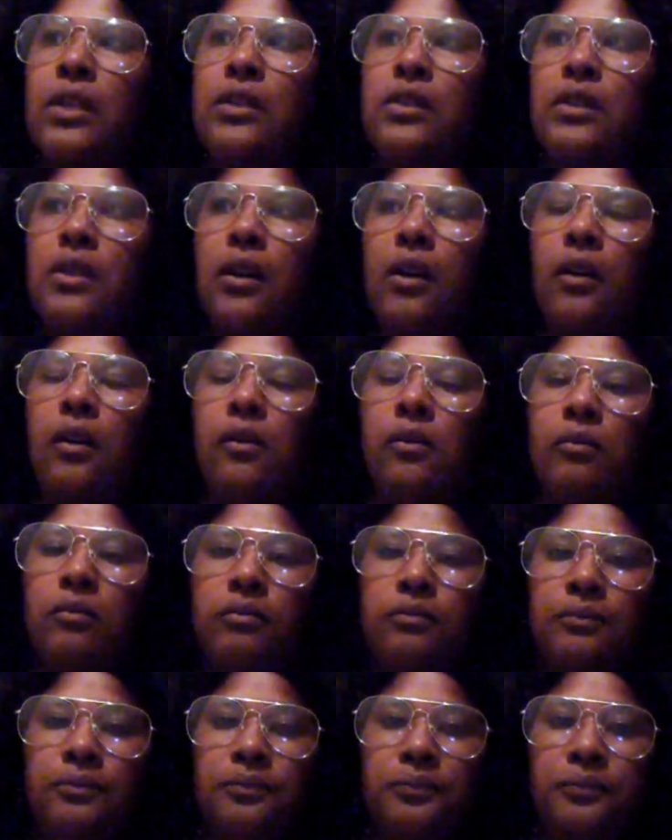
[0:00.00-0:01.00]

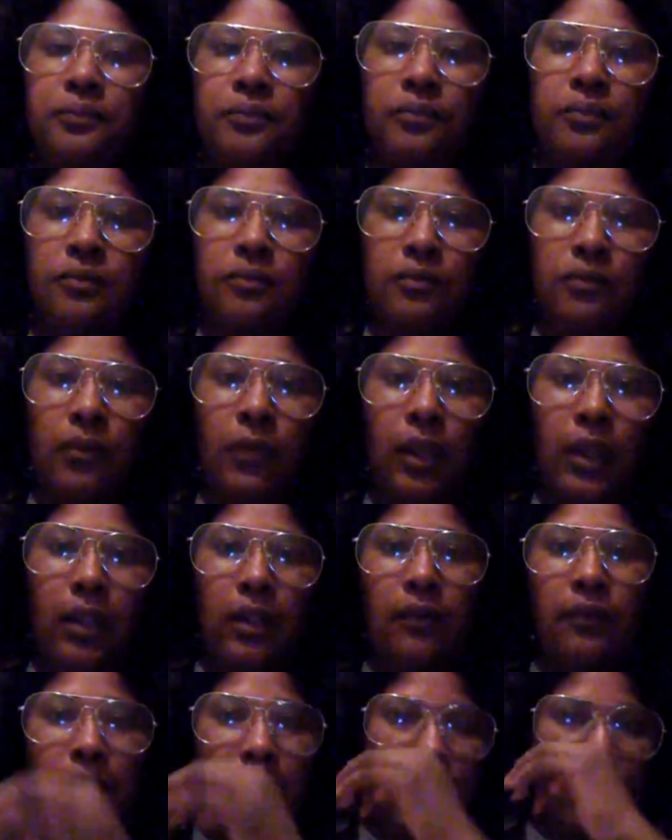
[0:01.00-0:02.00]
So
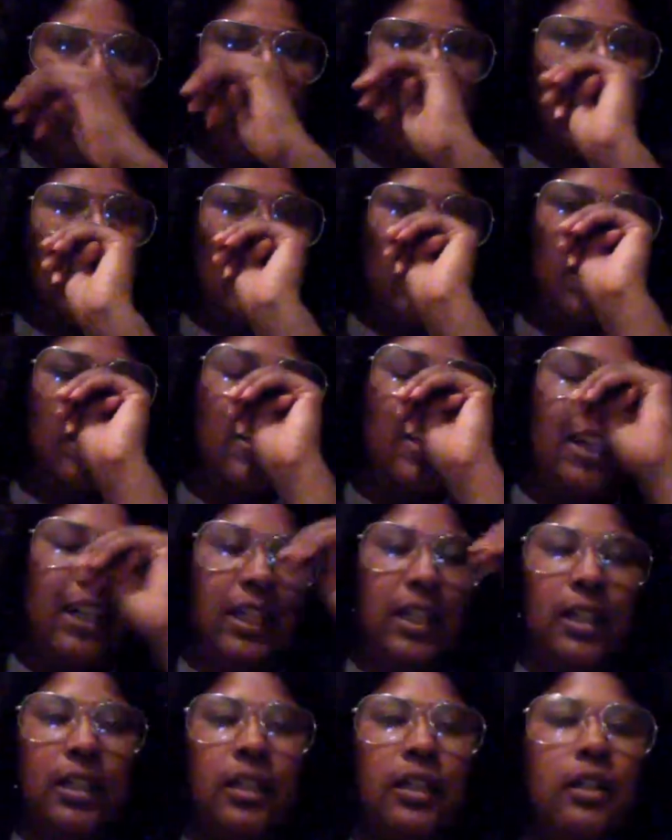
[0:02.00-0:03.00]
eventually,
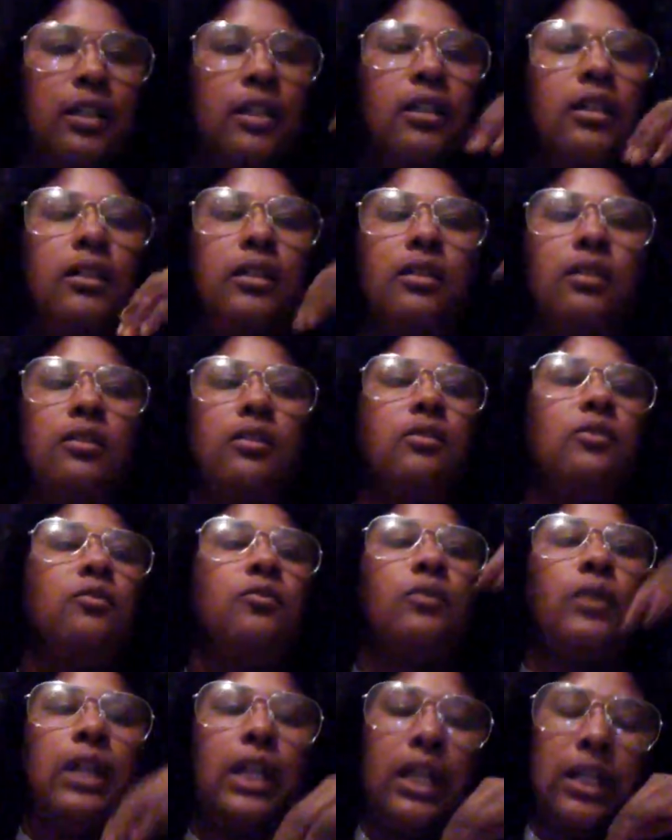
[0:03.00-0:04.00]
like
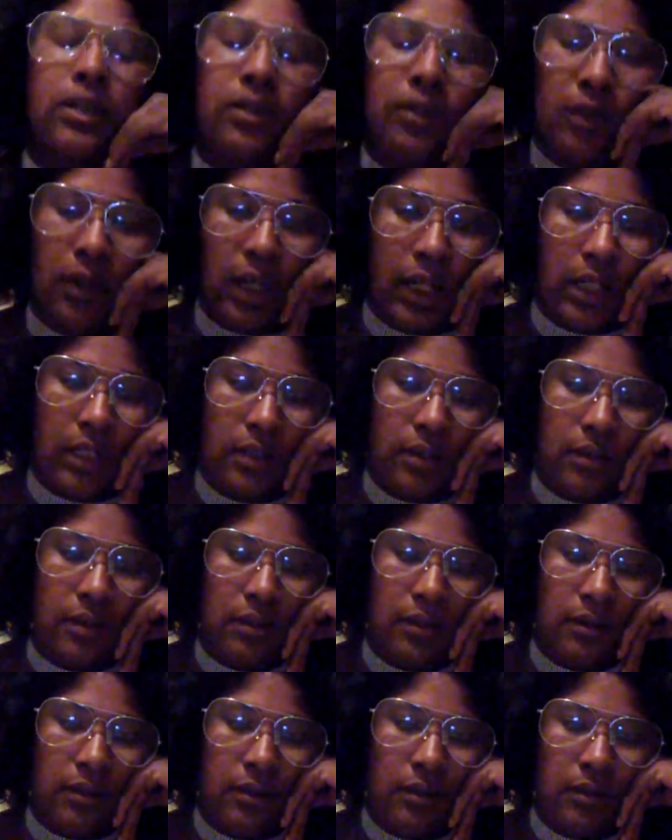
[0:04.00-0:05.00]
when I tried,